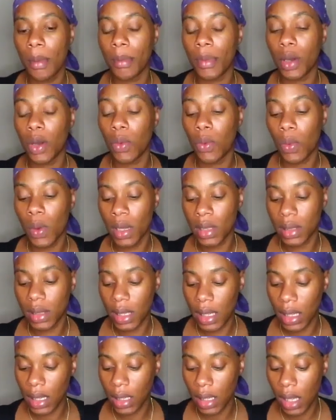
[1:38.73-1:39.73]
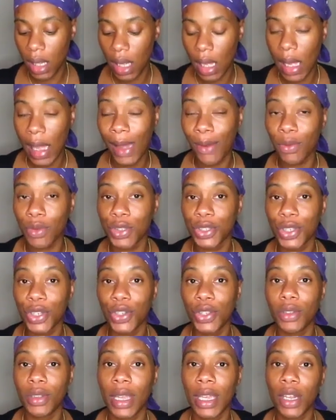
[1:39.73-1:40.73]
But one thing I will show
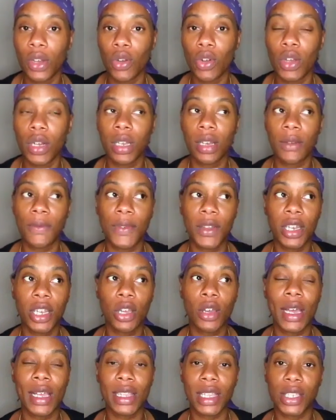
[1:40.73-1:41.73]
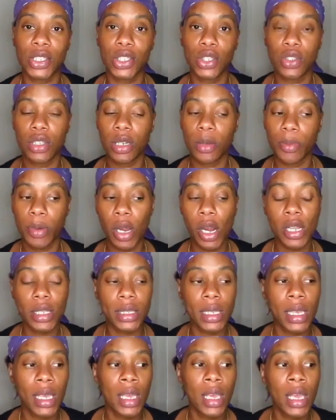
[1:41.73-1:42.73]
you later on in the video as I show you the parts